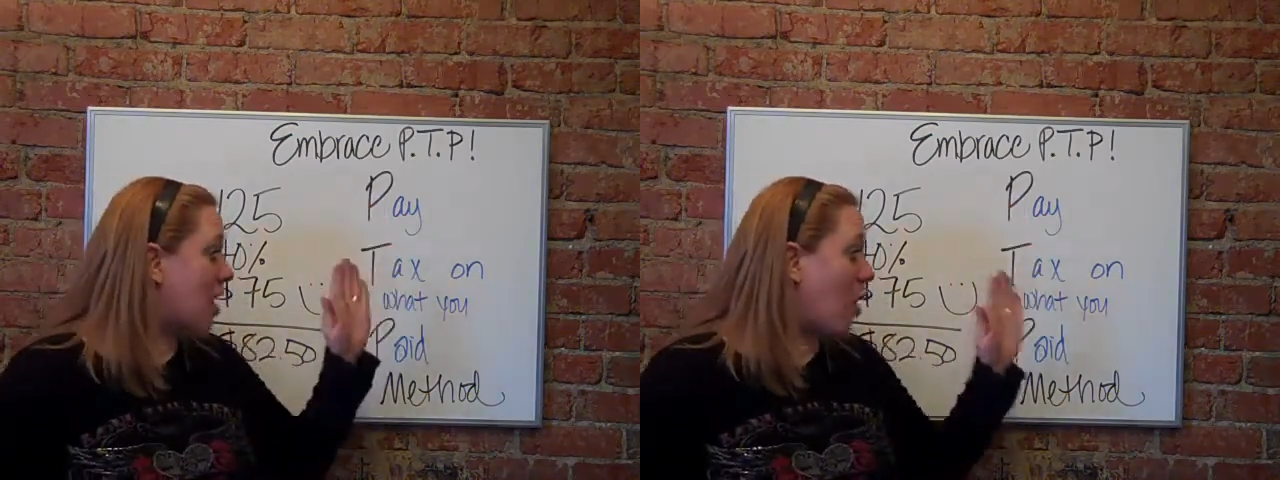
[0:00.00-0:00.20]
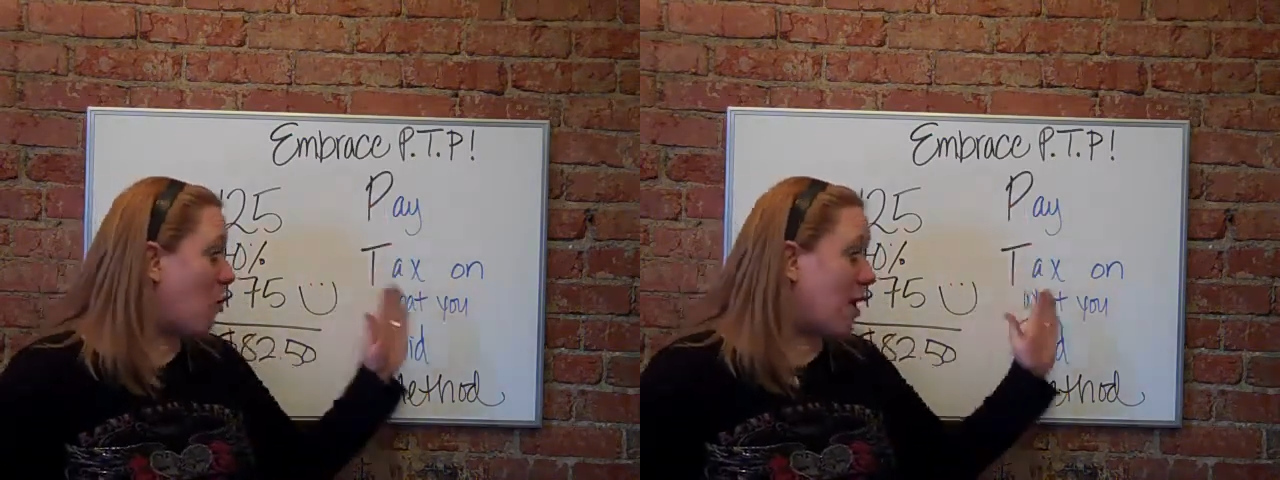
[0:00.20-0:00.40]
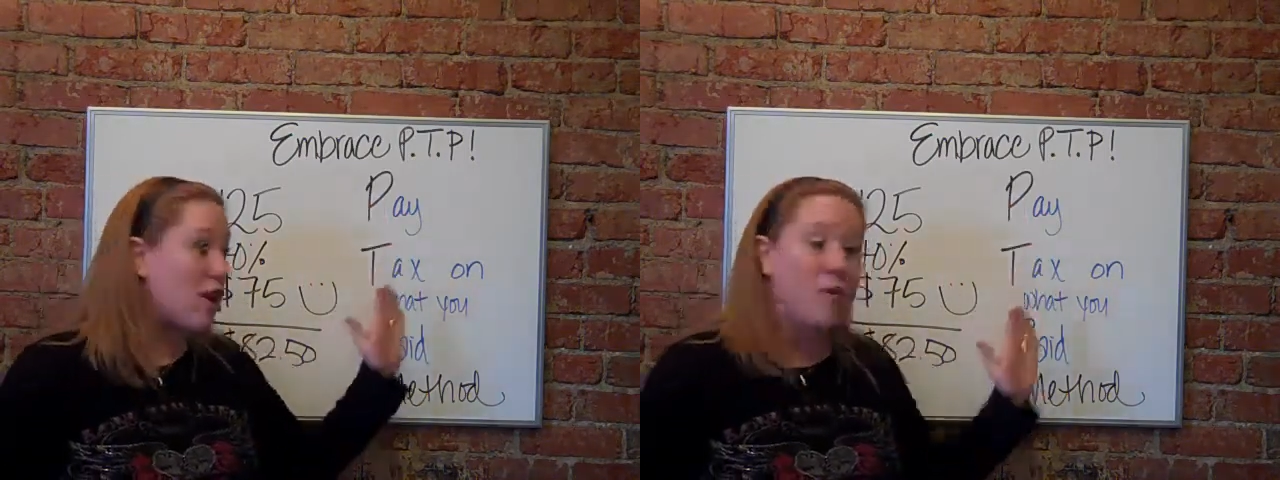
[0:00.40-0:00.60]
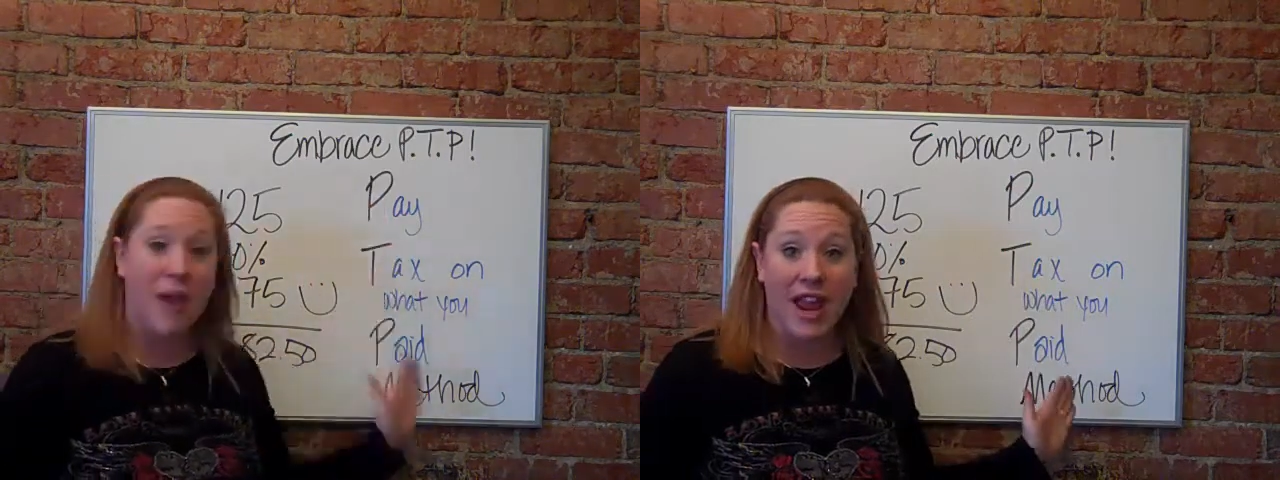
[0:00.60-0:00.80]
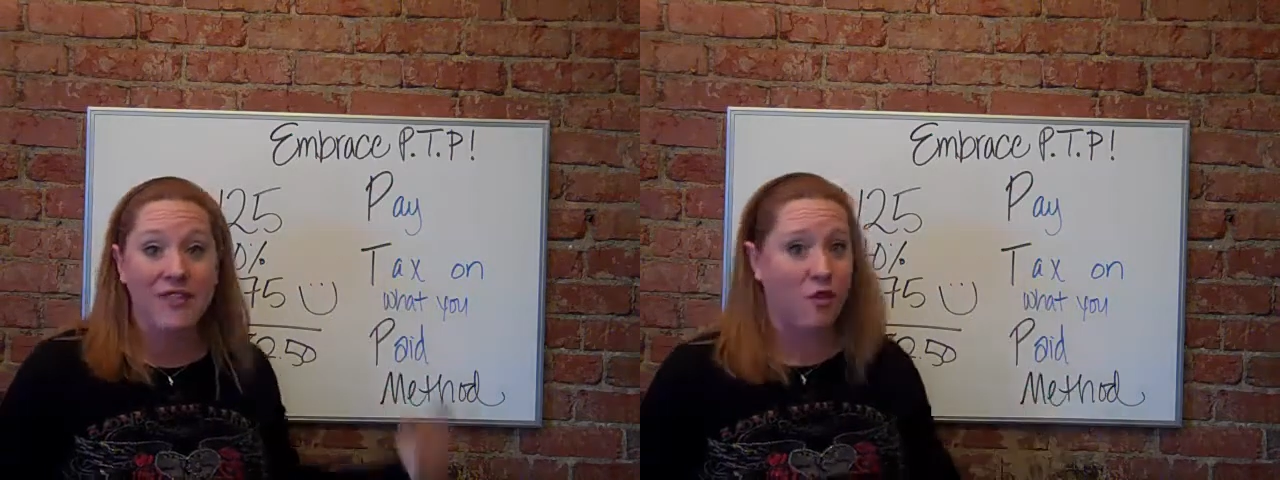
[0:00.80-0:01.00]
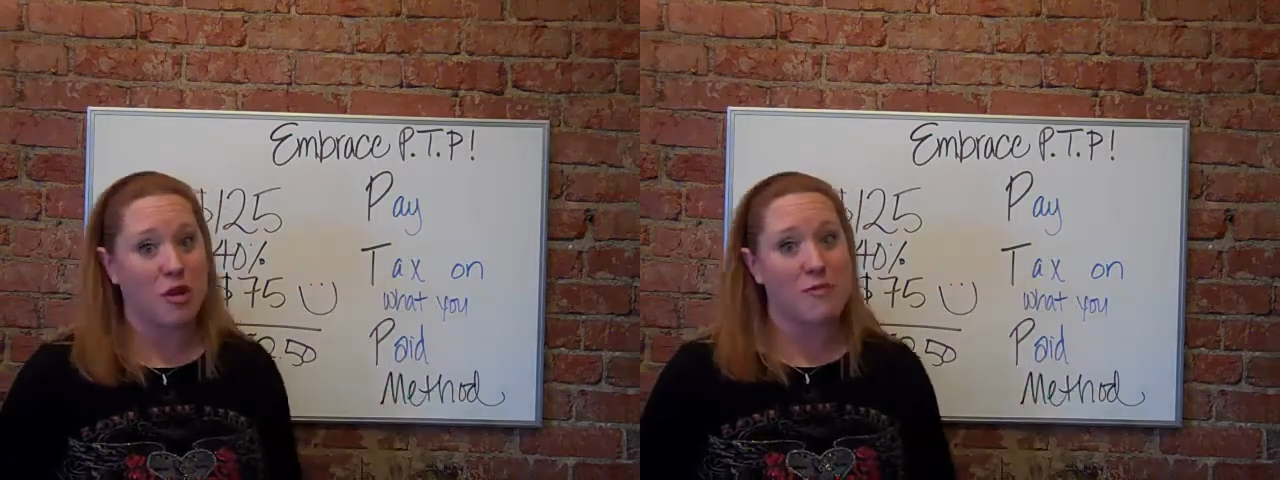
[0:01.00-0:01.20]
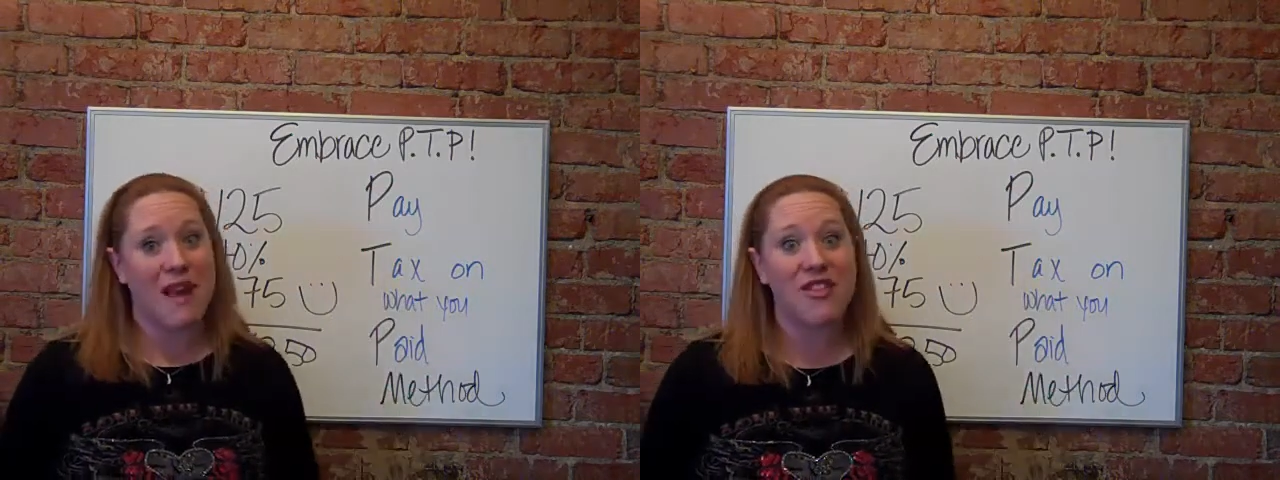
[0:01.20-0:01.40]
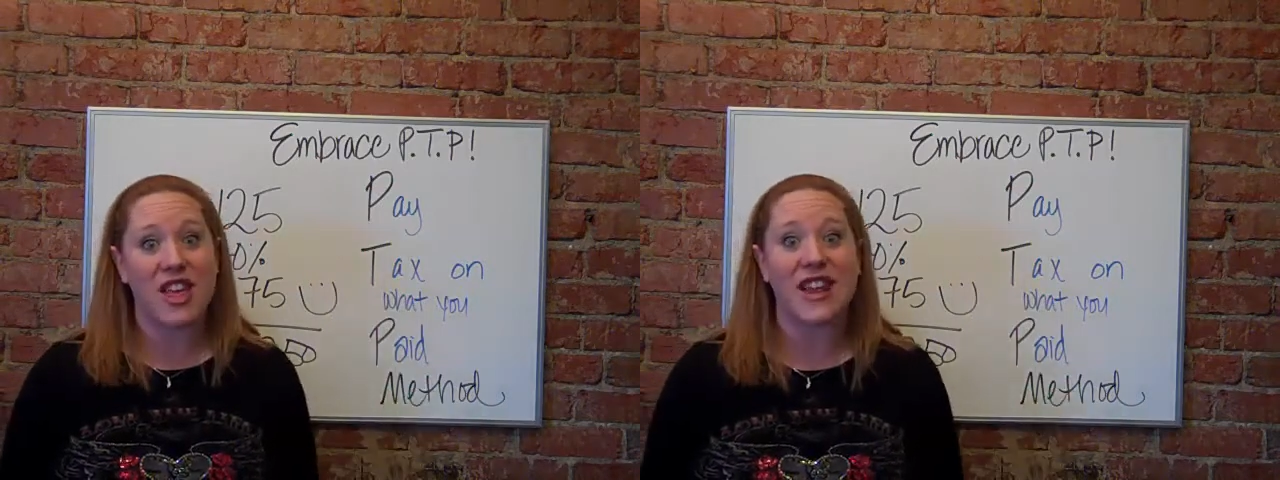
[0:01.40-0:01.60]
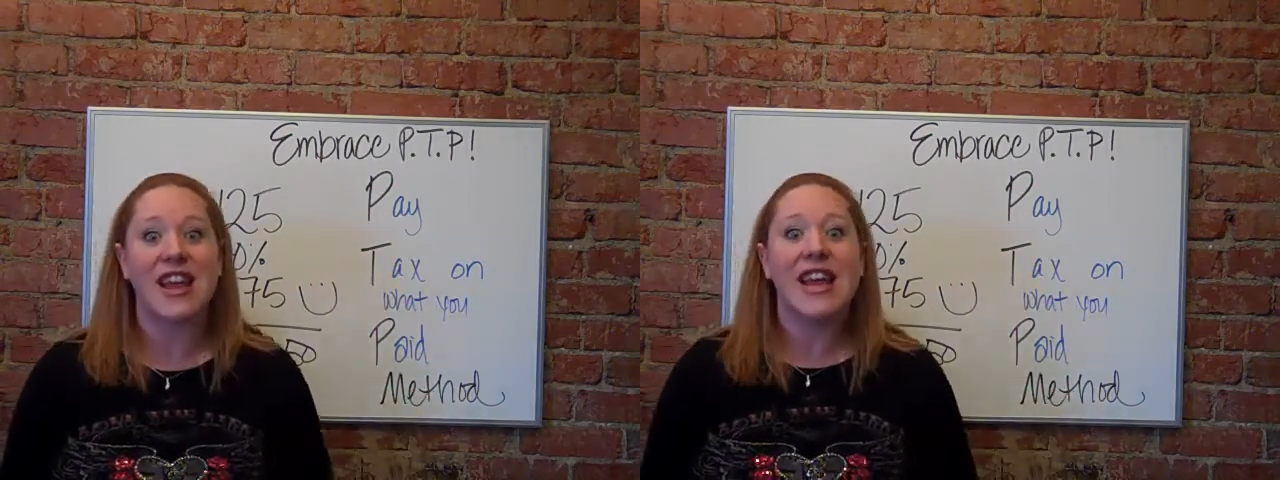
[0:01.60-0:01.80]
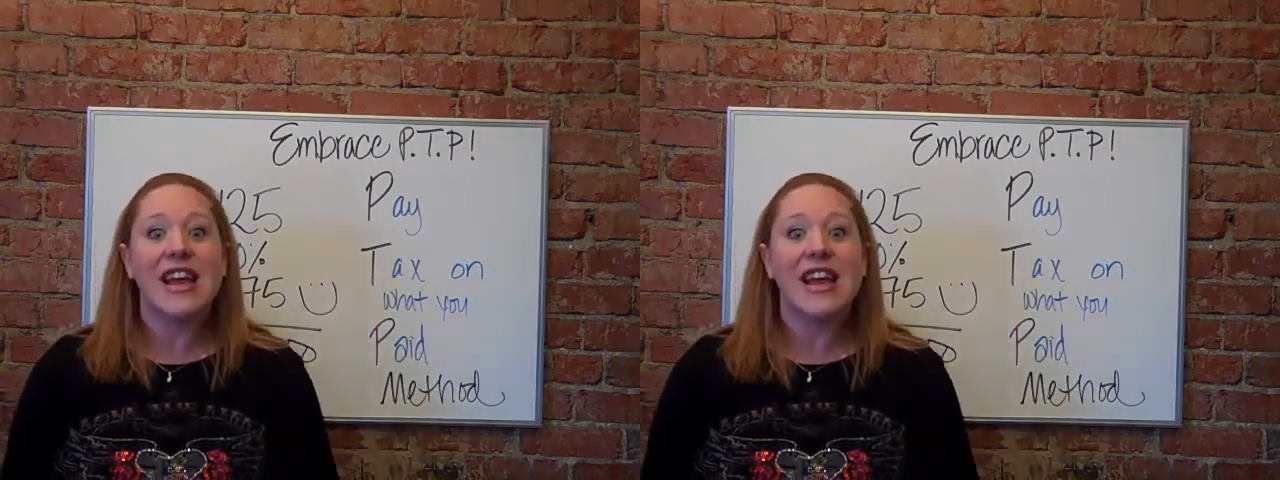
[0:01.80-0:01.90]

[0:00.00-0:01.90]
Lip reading: on what you paid for it method